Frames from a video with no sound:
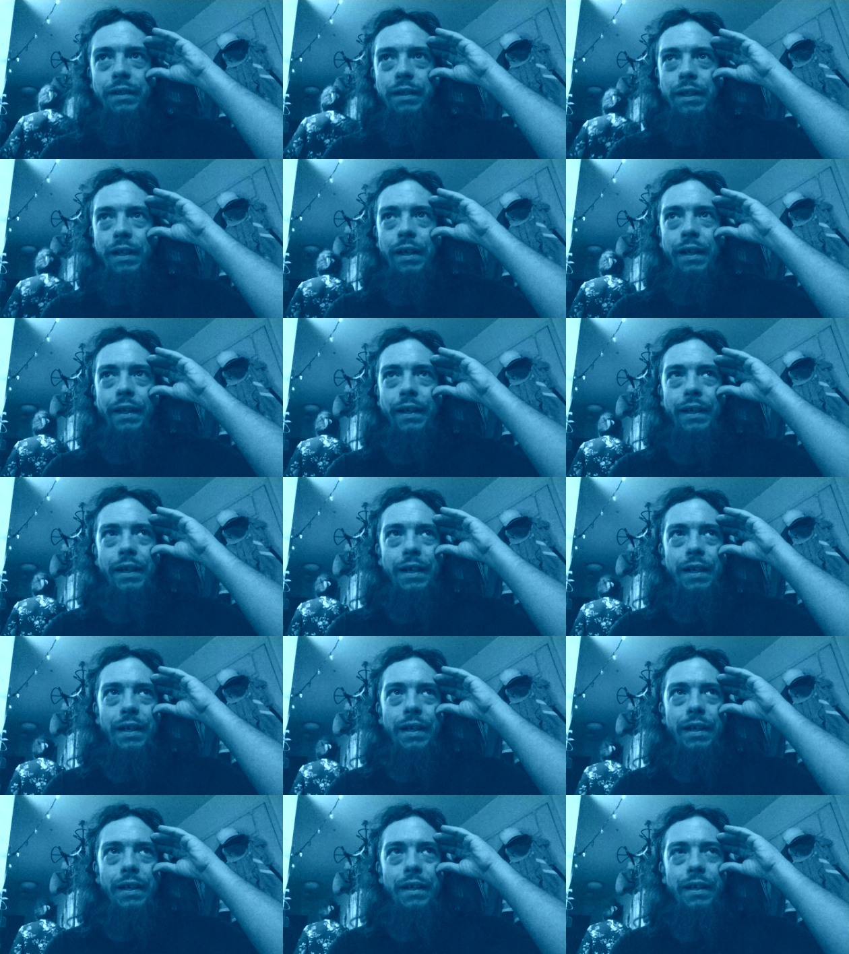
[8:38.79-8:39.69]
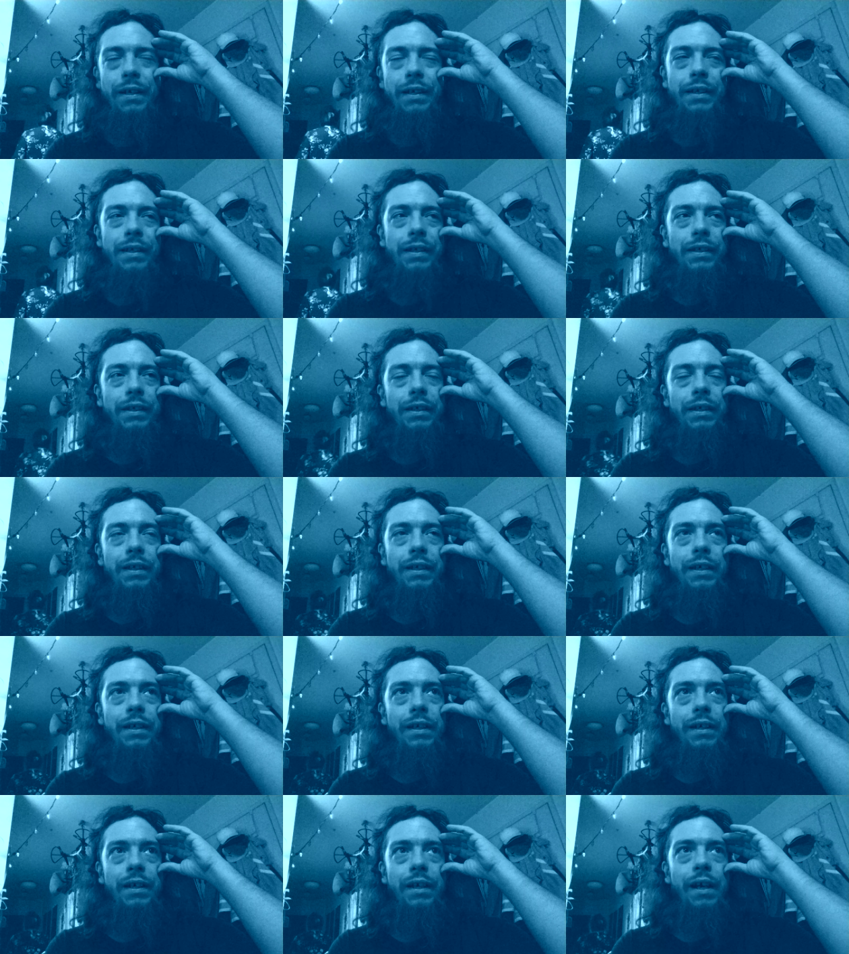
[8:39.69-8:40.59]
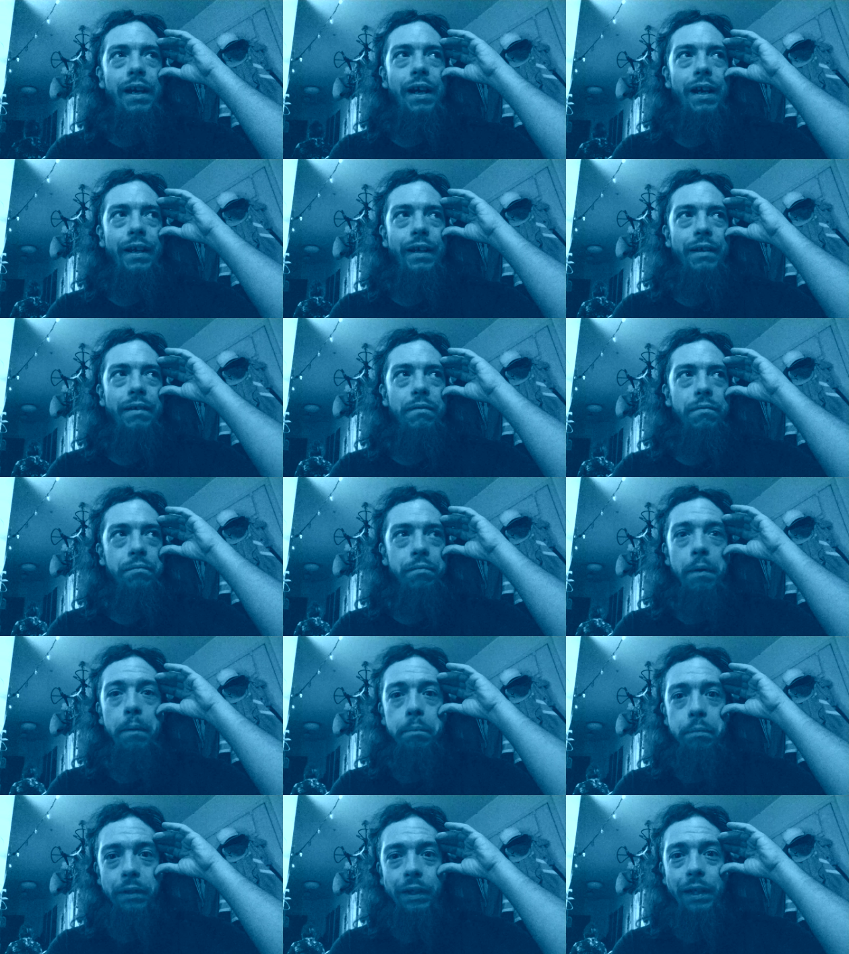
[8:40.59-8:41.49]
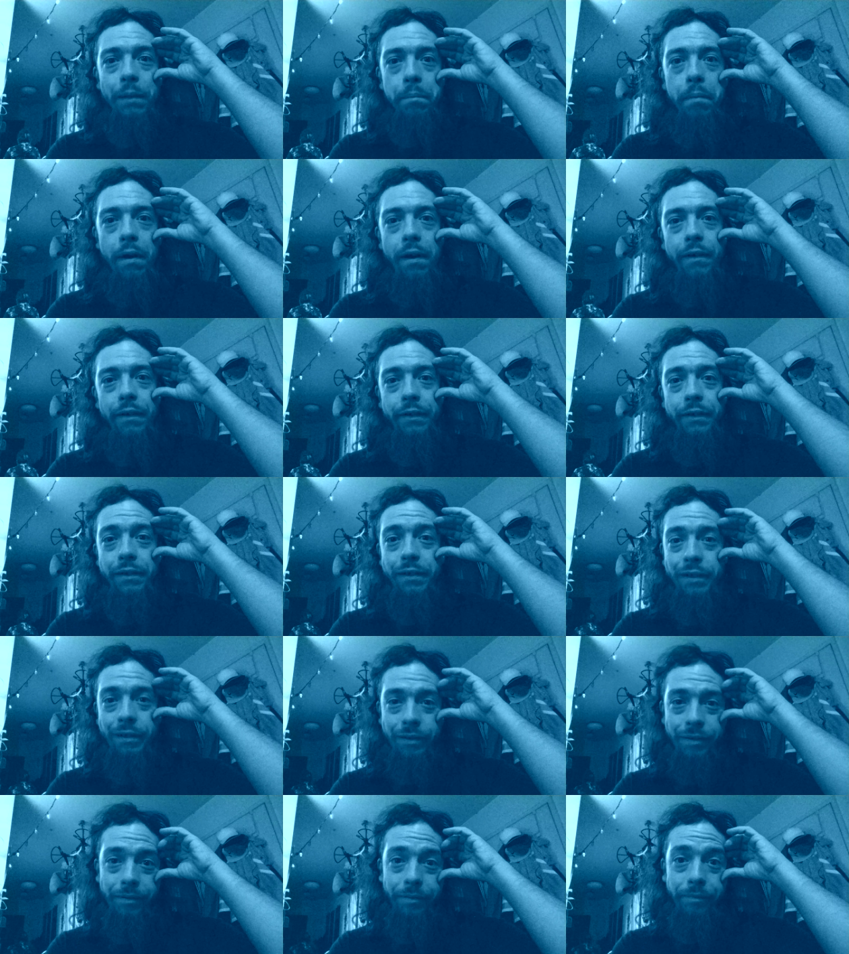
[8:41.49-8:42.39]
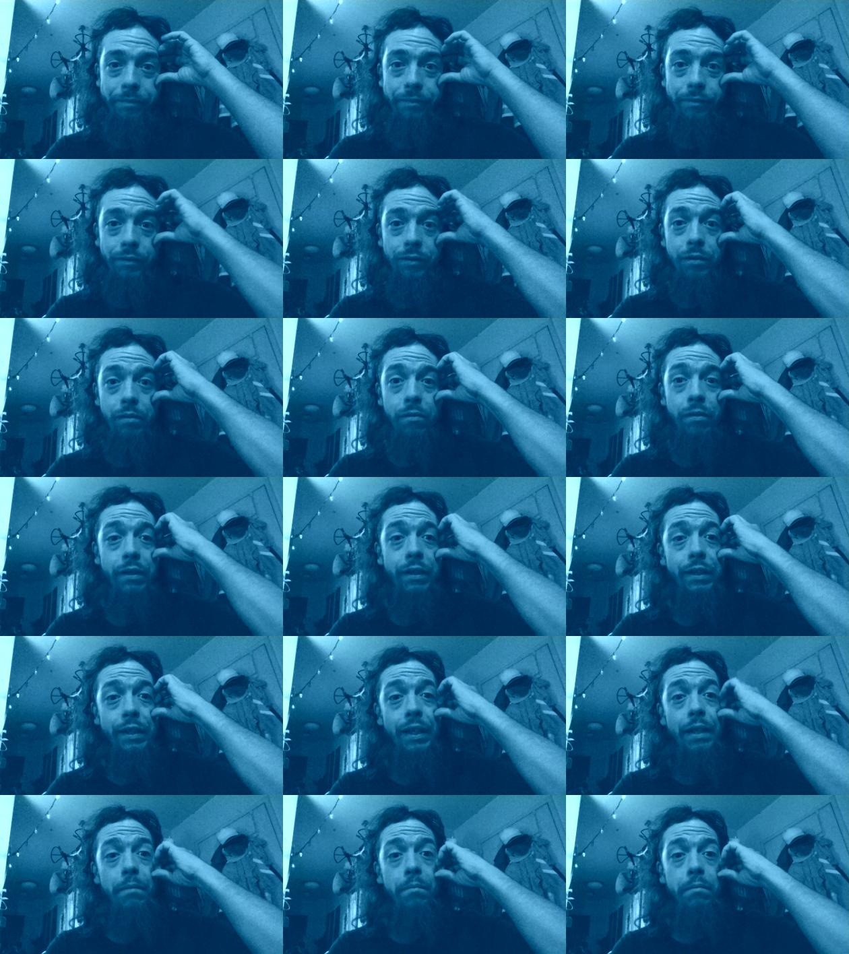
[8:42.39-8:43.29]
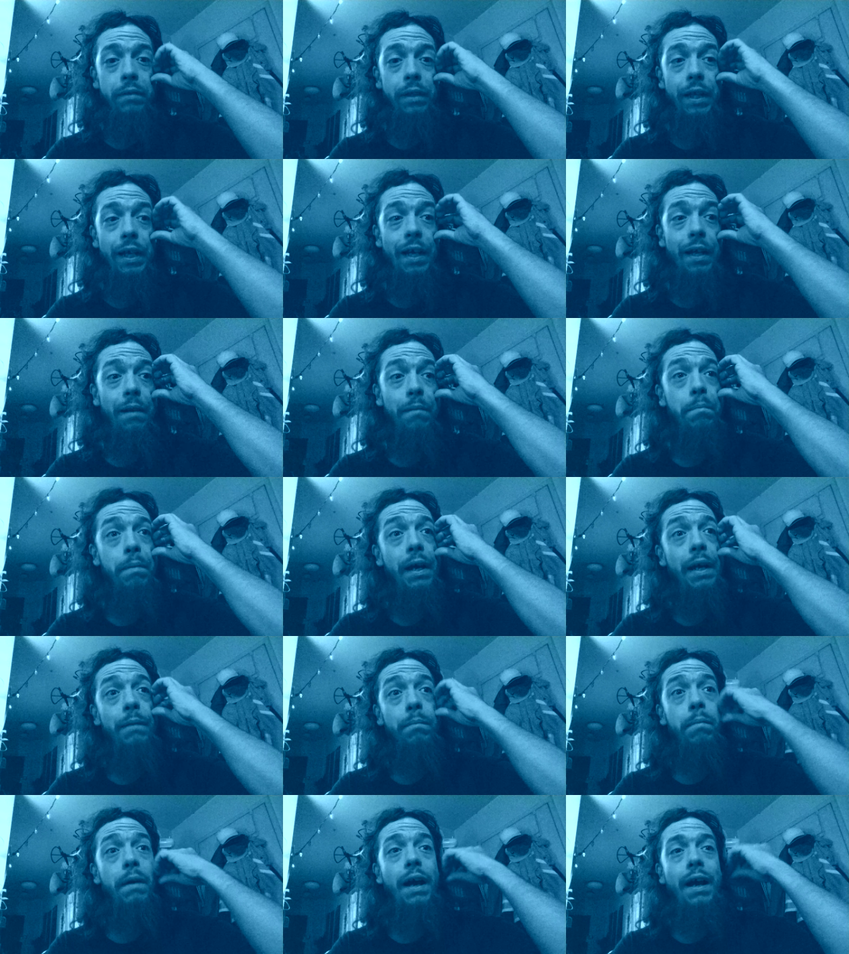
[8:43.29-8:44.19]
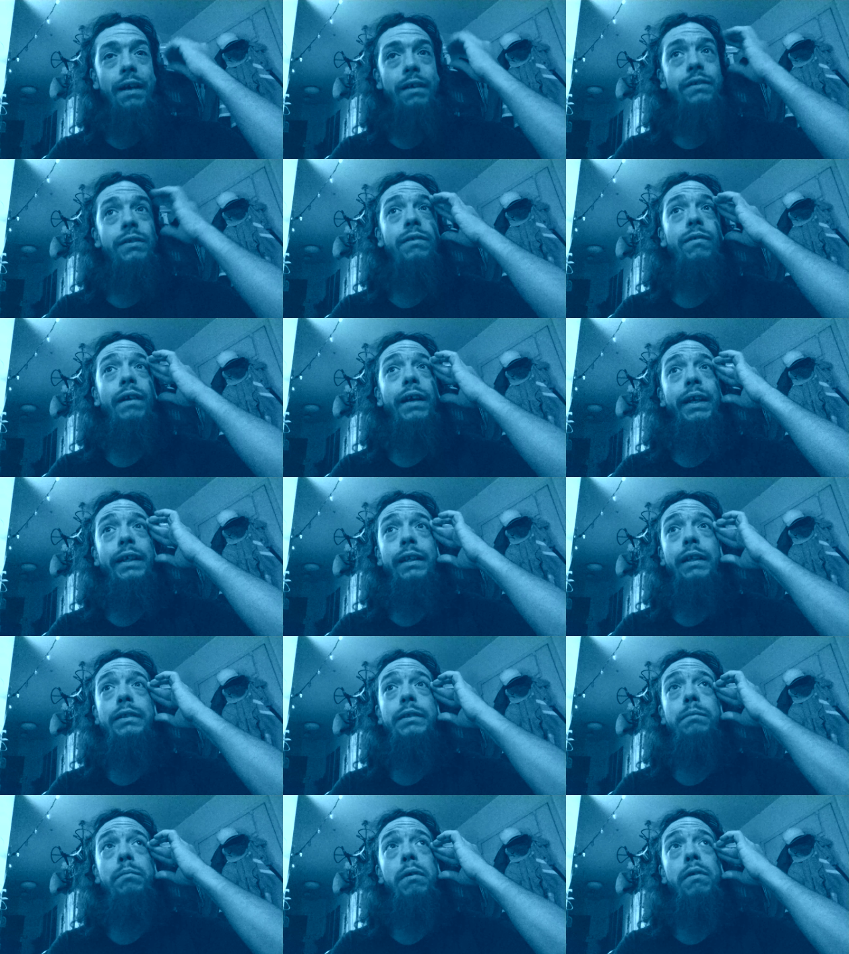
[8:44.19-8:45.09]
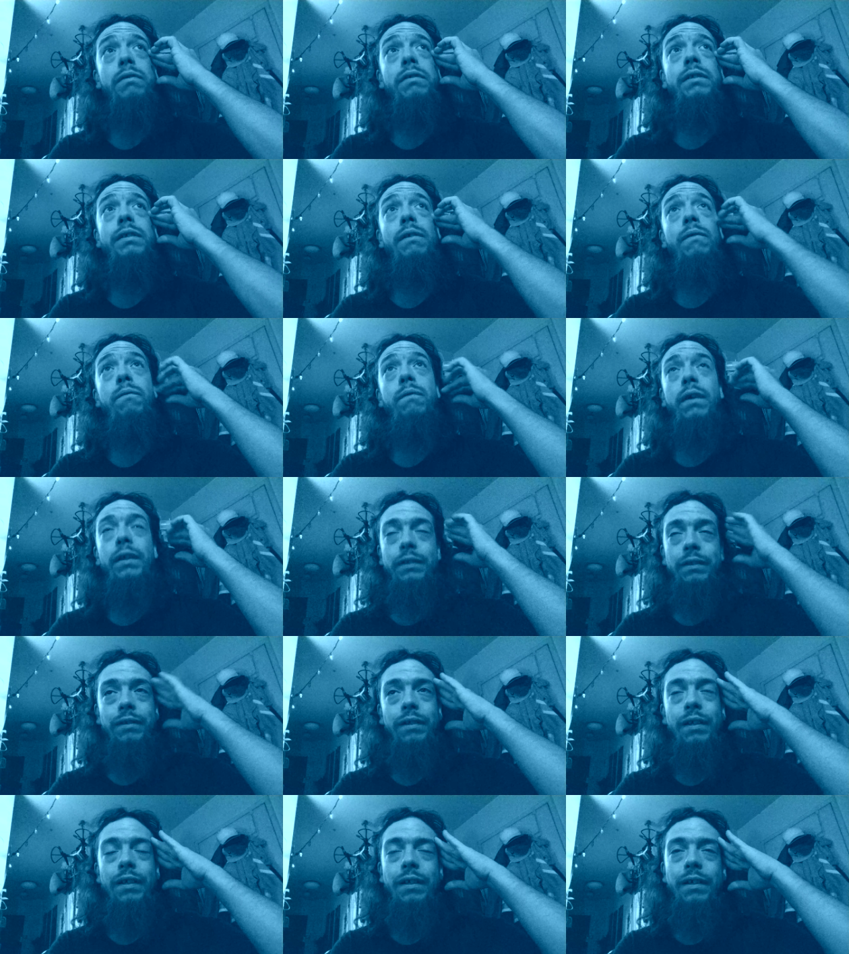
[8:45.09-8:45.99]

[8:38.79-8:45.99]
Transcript: I, uh, I ripped it apart with them. They had a bad back, so I had to do most of the fun.